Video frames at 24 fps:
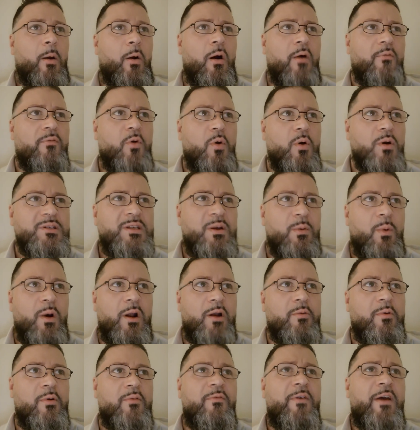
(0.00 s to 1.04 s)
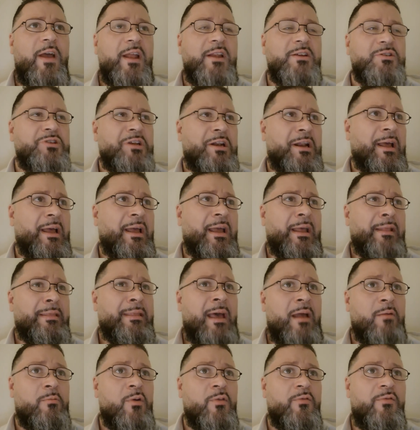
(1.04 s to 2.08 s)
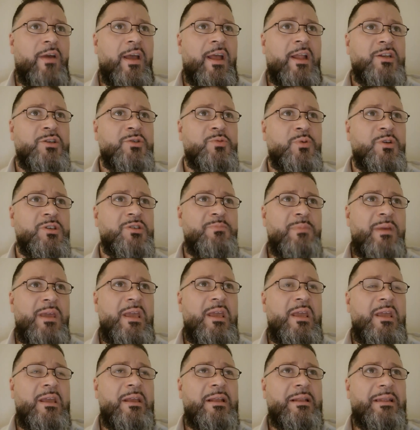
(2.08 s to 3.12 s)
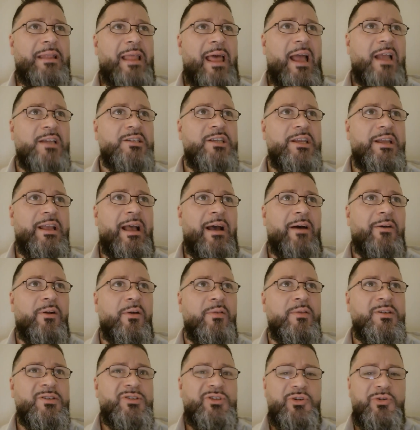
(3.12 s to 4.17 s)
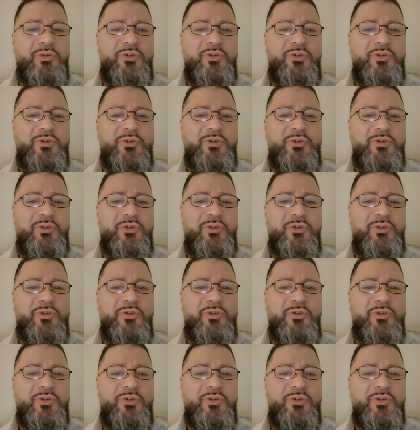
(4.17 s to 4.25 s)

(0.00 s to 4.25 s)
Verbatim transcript: Of course, I wanted revenge, and that revenge was me lashing out on this